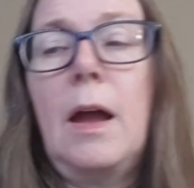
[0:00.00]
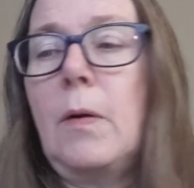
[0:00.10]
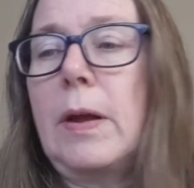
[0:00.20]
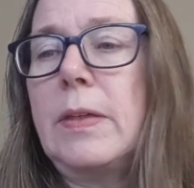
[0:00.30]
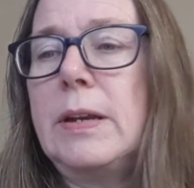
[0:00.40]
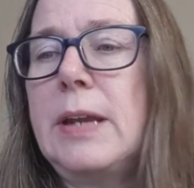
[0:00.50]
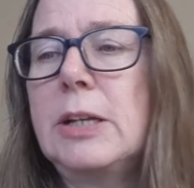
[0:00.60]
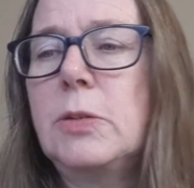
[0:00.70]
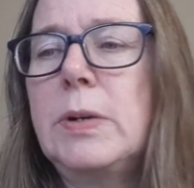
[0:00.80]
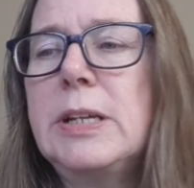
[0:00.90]
All right, the
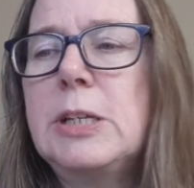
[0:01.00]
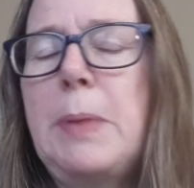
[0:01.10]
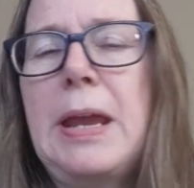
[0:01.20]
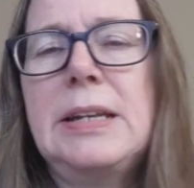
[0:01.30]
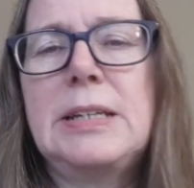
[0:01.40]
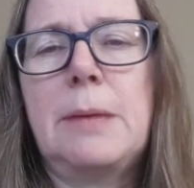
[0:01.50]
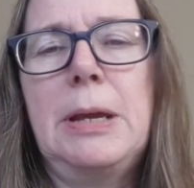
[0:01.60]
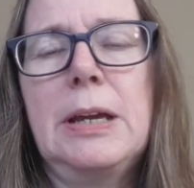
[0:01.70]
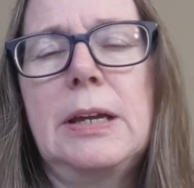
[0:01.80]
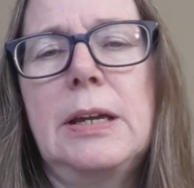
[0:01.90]
next one is
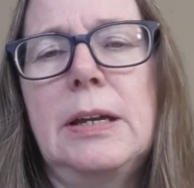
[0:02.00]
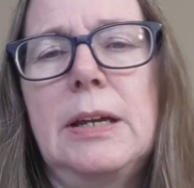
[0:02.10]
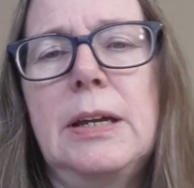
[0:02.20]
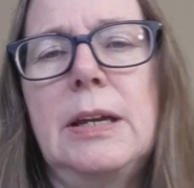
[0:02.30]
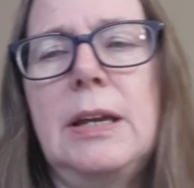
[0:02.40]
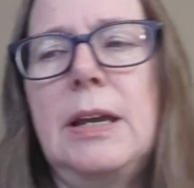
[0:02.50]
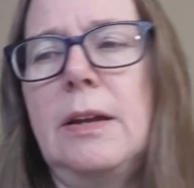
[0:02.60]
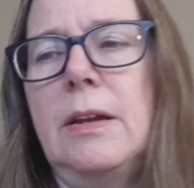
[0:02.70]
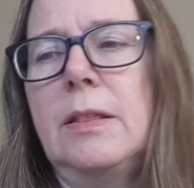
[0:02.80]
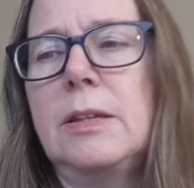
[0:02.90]
Pandemic.
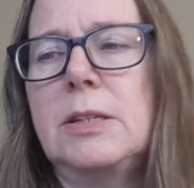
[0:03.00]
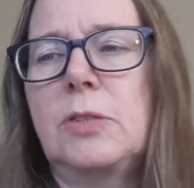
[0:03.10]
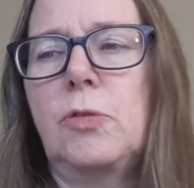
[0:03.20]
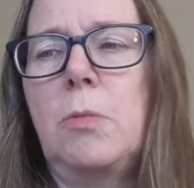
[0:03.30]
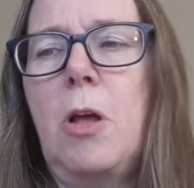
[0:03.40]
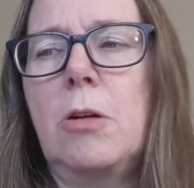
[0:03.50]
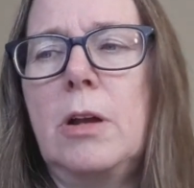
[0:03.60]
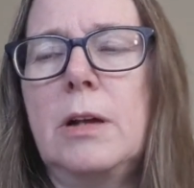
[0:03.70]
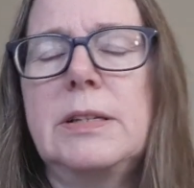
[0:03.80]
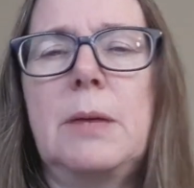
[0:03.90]
This is from Long
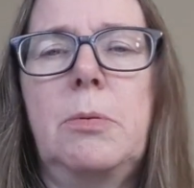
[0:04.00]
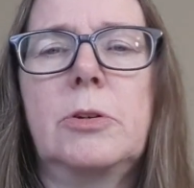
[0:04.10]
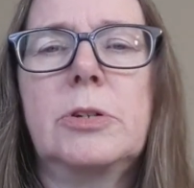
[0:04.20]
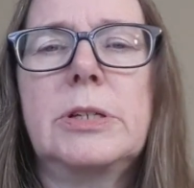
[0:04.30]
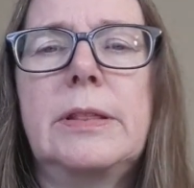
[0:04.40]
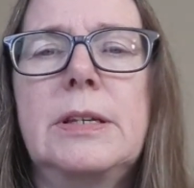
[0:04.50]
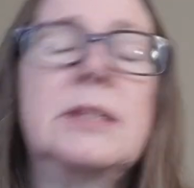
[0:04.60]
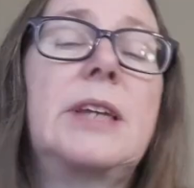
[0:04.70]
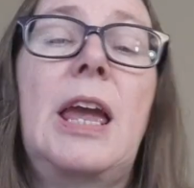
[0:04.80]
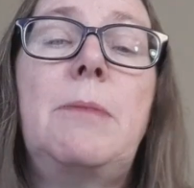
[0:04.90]
Dog Samplers.
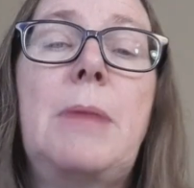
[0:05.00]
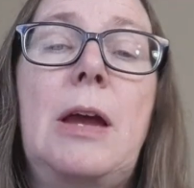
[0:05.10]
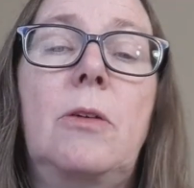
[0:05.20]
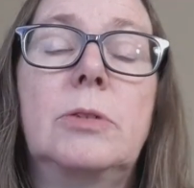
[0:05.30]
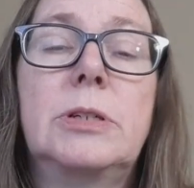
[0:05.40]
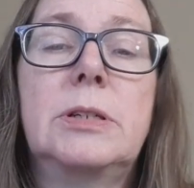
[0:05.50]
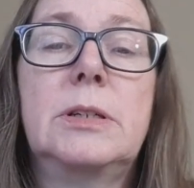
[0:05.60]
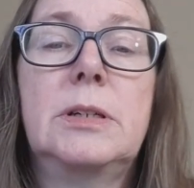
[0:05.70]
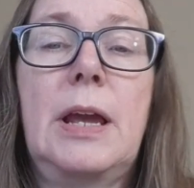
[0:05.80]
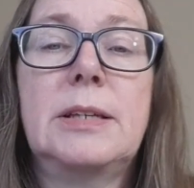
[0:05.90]
This came out
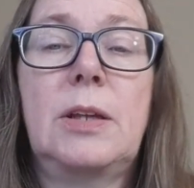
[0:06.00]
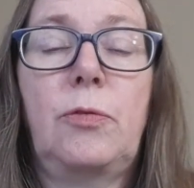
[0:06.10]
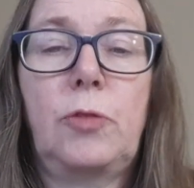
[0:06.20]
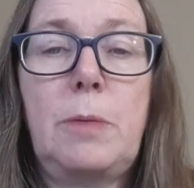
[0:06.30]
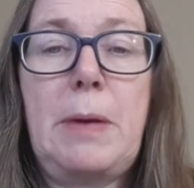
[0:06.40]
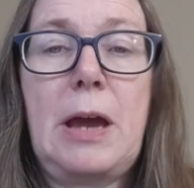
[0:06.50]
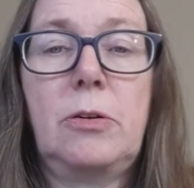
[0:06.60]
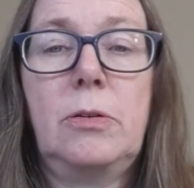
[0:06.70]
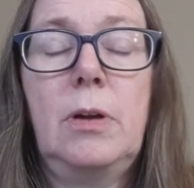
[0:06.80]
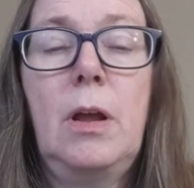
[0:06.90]
as a free
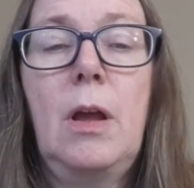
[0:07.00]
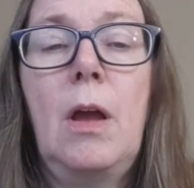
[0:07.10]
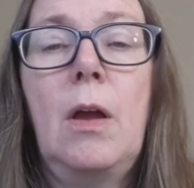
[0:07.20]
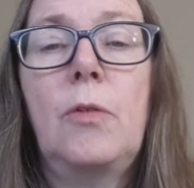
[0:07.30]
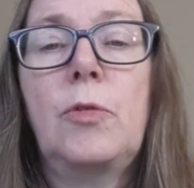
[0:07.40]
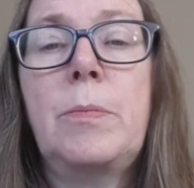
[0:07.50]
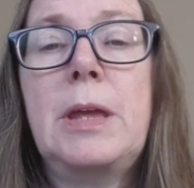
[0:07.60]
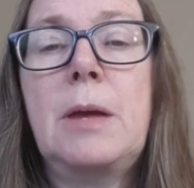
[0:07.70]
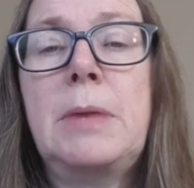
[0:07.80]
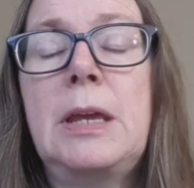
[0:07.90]
pattern from
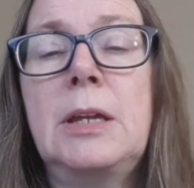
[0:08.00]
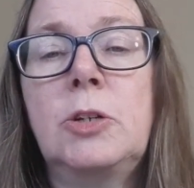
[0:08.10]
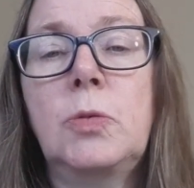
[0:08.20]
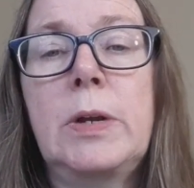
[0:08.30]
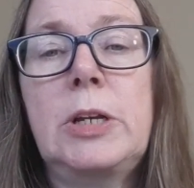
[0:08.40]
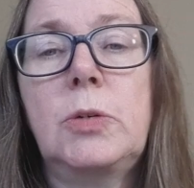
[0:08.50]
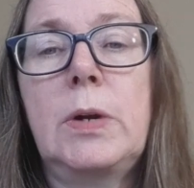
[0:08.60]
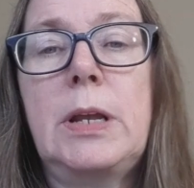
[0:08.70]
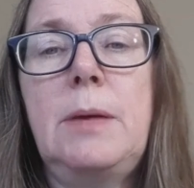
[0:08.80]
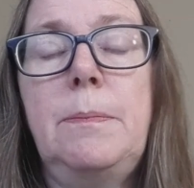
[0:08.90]
them in
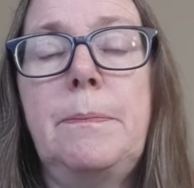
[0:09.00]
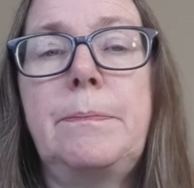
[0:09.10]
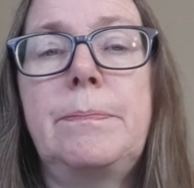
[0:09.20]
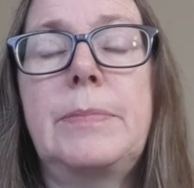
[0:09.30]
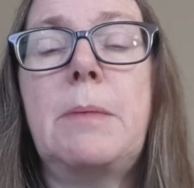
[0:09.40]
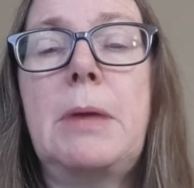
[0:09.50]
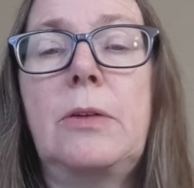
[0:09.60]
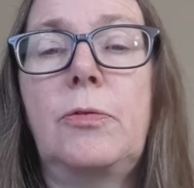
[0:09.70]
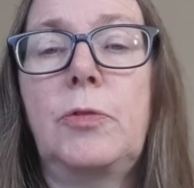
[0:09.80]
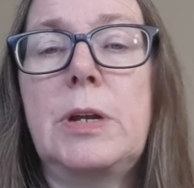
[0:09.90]
2020. They made
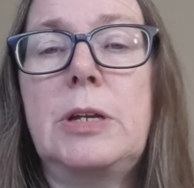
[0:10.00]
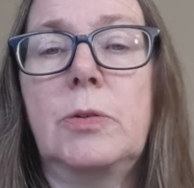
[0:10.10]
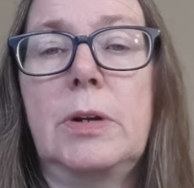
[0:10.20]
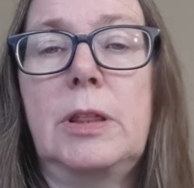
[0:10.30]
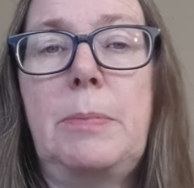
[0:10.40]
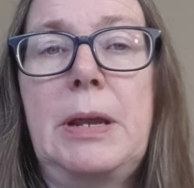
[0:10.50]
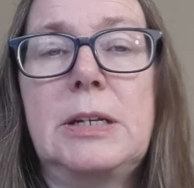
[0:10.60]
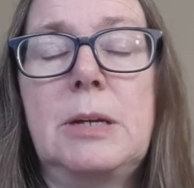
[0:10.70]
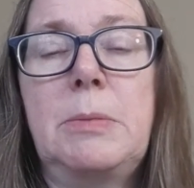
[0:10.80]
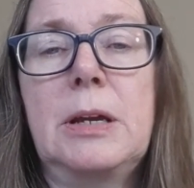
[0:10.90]
it free during the
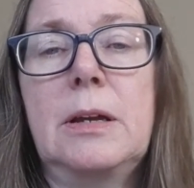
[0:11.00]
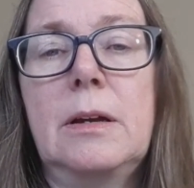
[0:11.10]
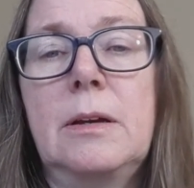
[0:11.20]
pandemic.